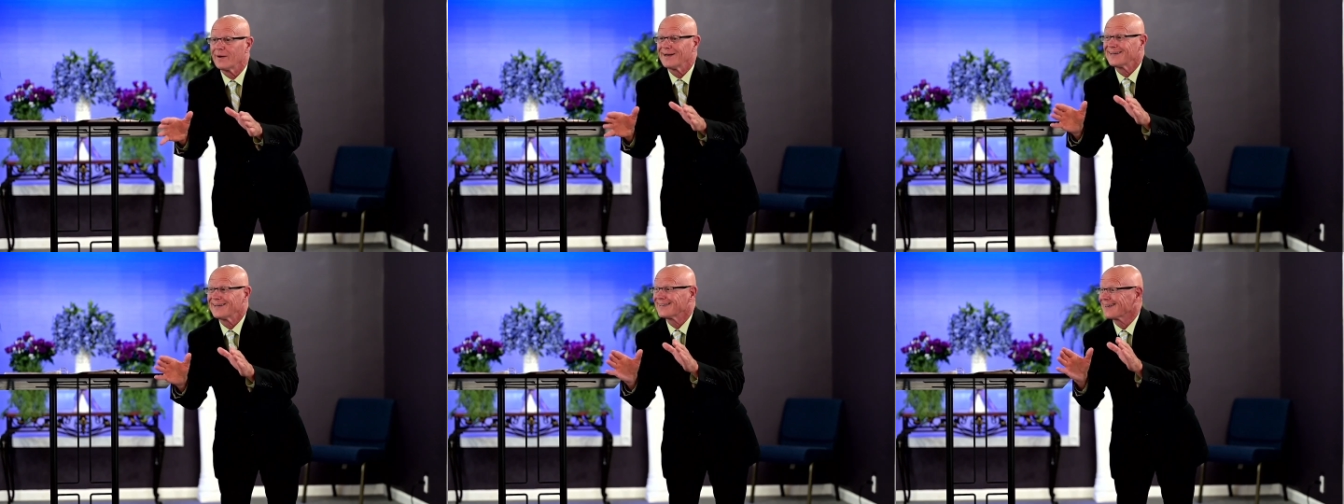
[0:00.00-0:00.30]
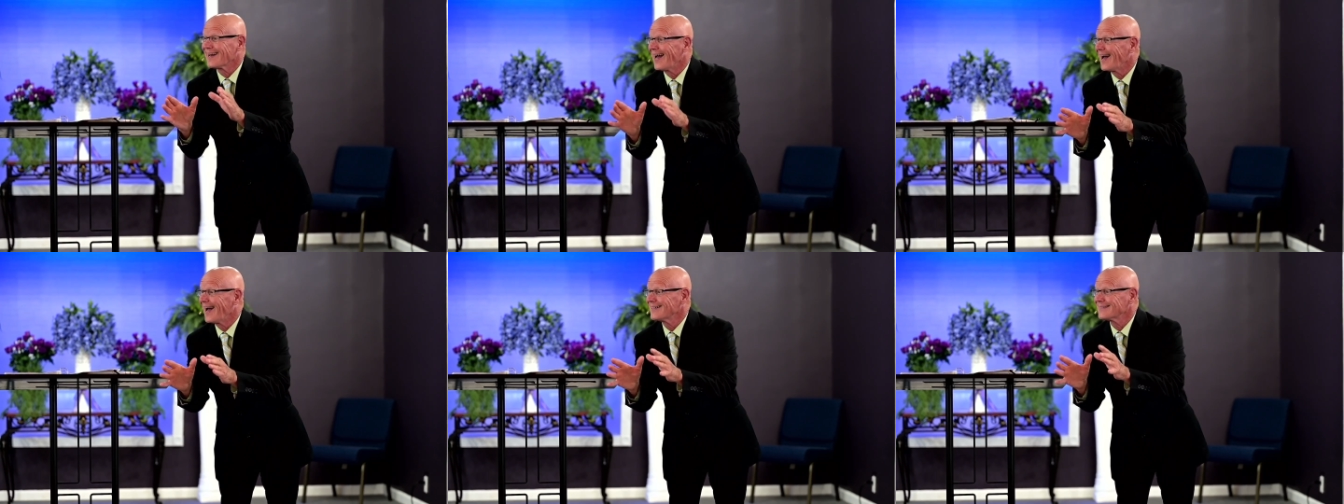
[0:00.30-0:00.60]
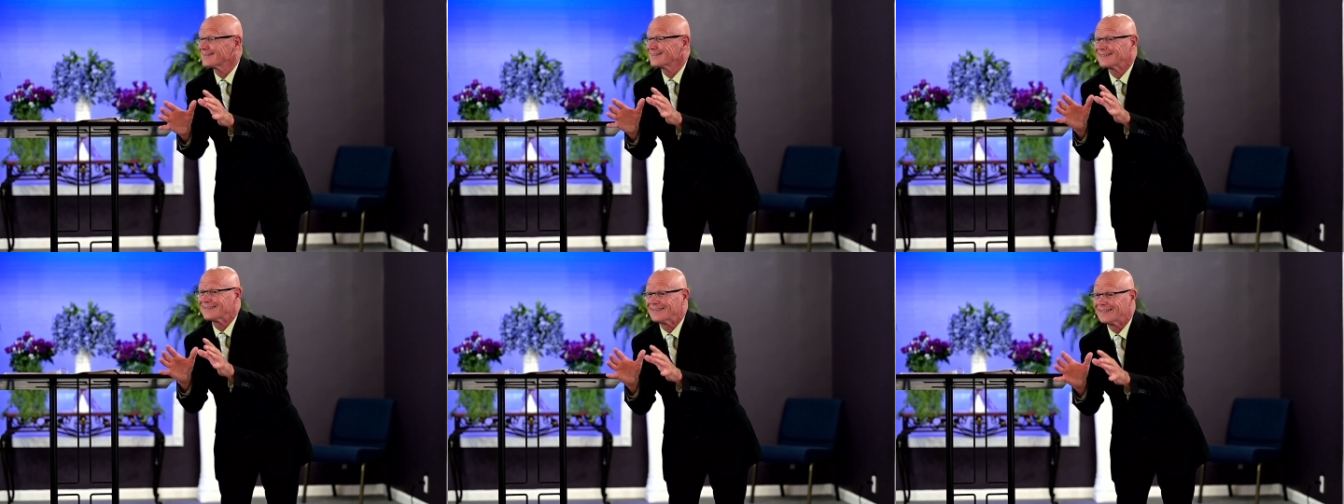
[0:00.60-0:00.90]

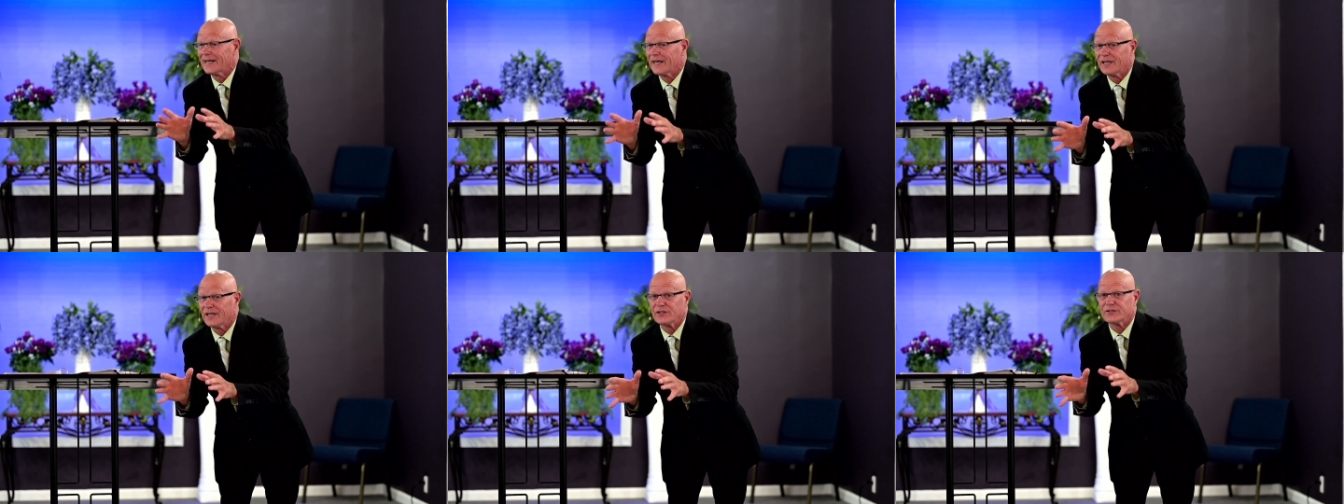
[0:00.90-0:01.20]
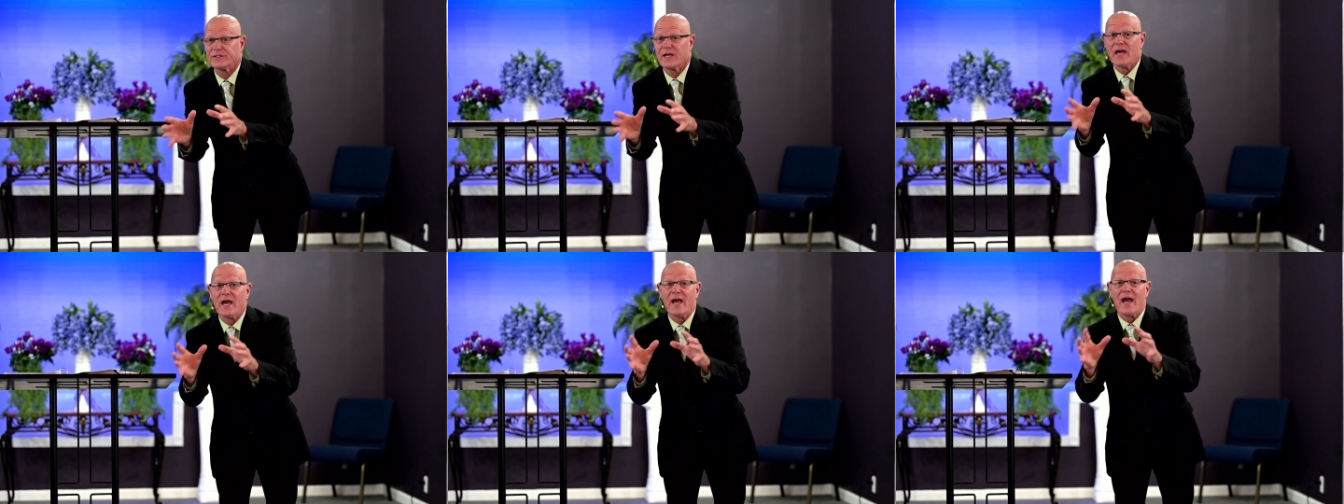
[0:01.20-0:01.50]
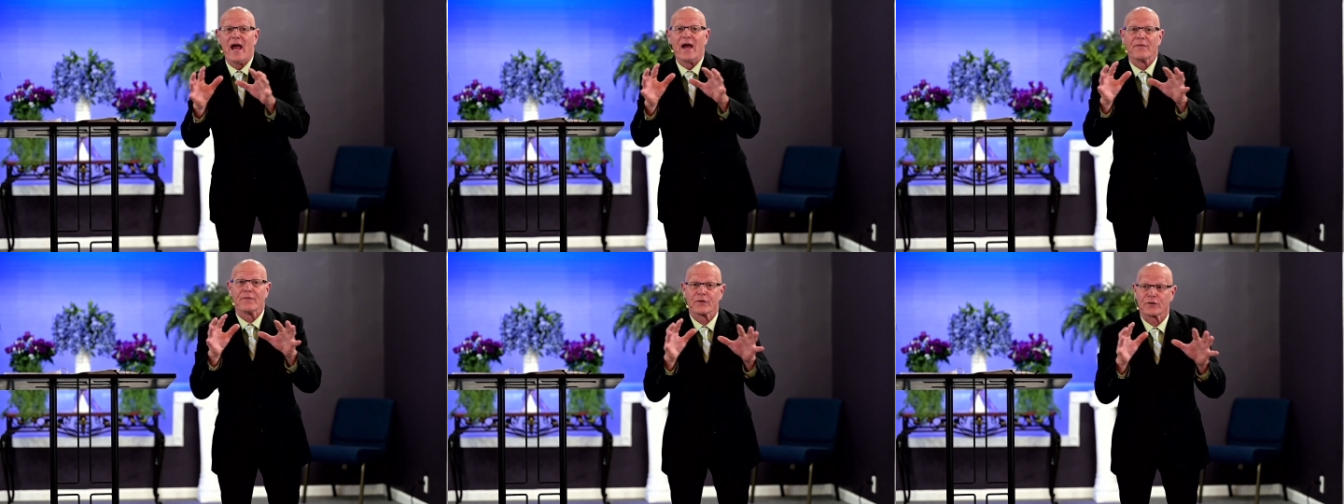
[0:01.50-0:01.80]
last days
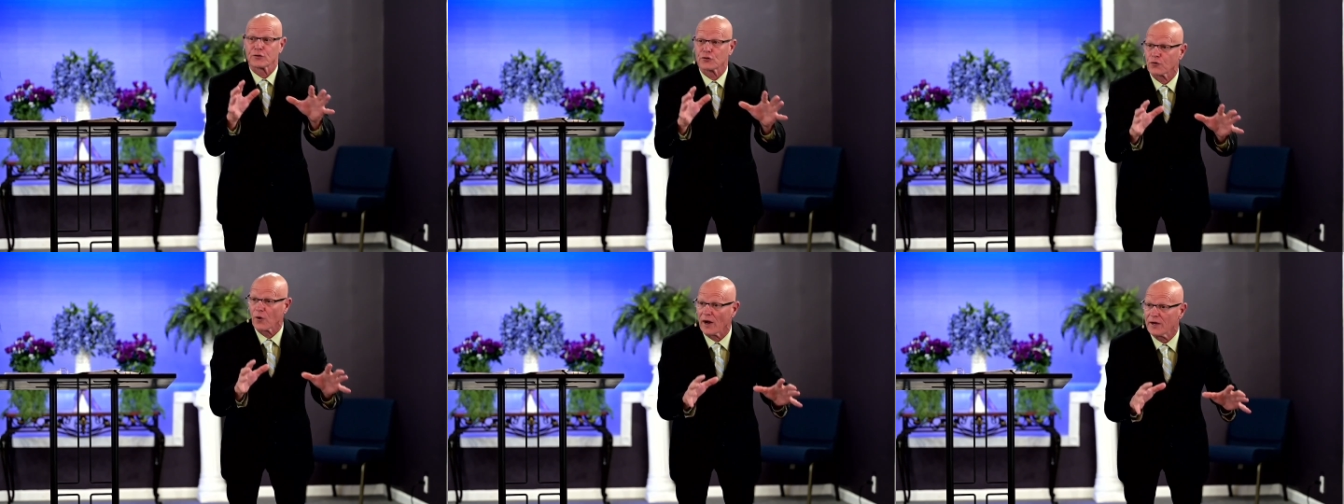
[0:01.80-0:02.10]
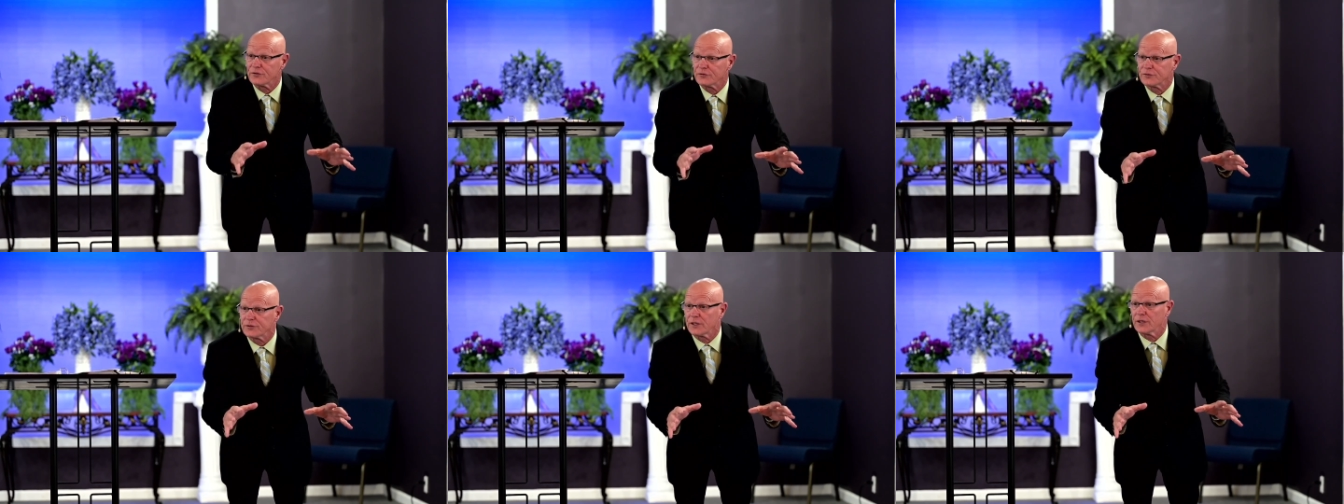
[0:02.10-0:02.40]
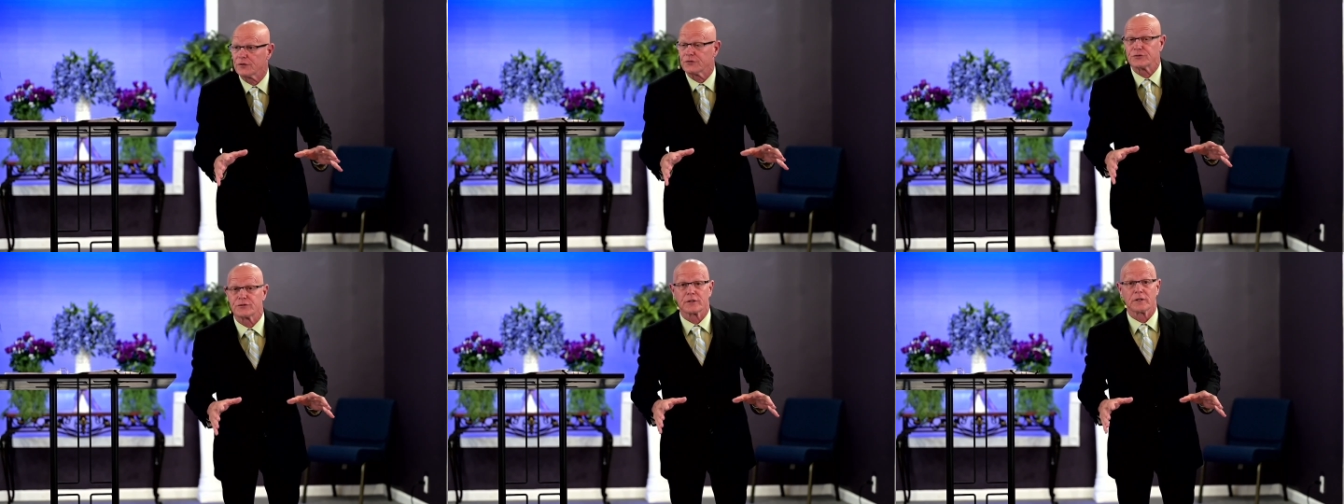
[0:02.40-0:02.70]
and the
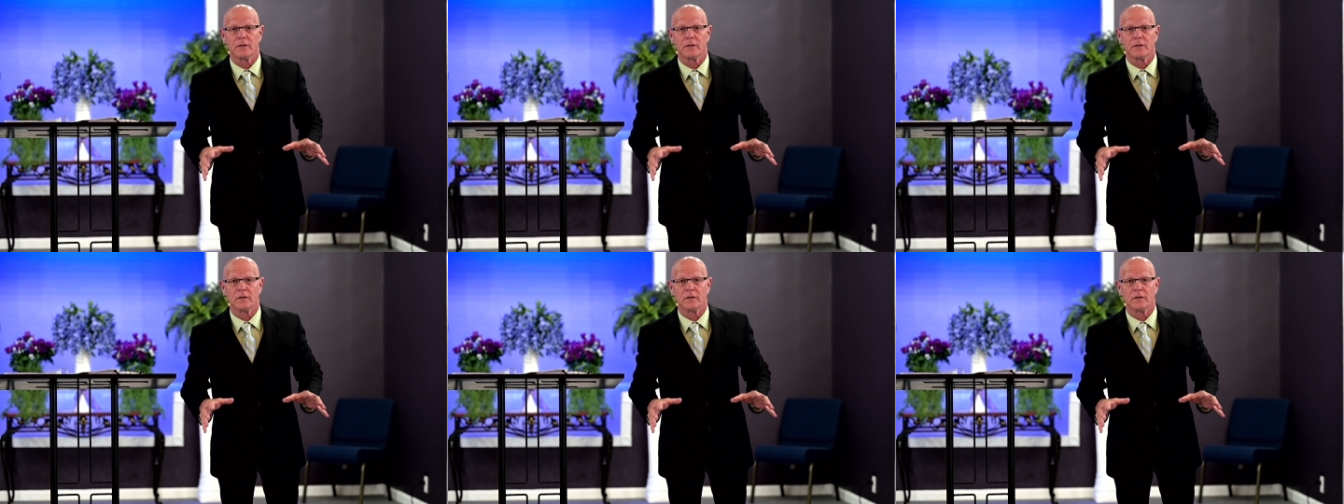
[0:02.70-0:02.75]
crises.